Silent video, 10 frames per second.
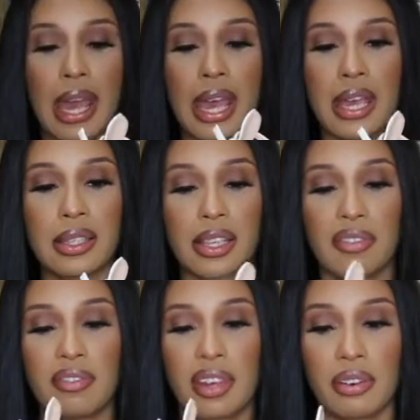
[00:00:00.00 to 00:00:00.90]
has a
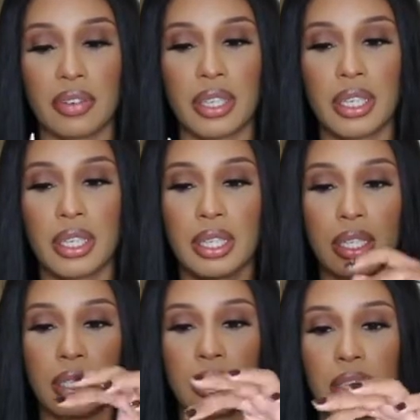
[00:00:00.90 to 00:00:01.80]

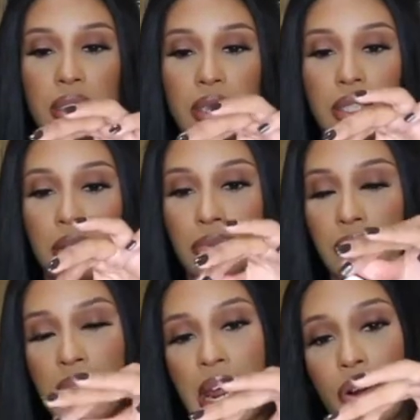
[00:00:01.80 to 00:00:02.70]
very
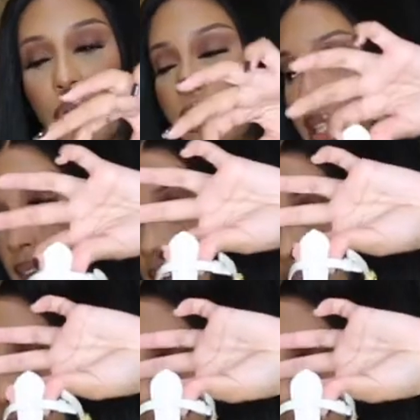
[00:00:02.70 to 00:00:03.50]
narrow tab